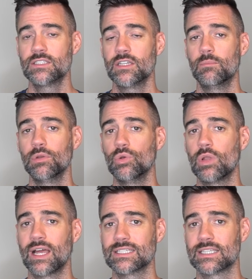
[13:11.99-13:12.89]
to the Blue
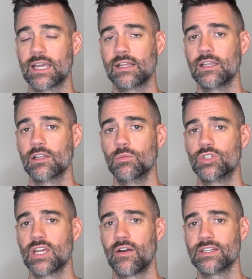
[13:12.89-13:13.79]
Light Cycling Club
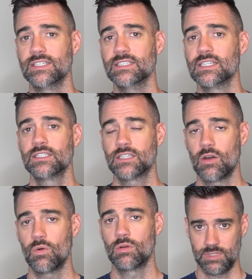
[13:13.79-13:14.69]
charities.
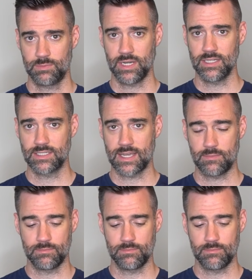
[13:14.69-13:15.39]
So, let's break this down.